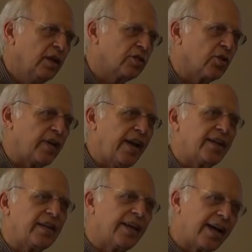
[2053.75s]
so they had
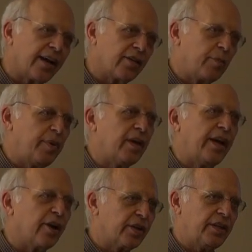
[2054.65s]
to get out of the big
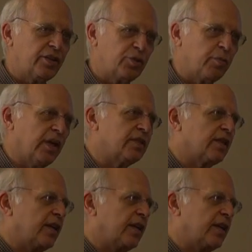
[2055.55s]
air-conditioned bus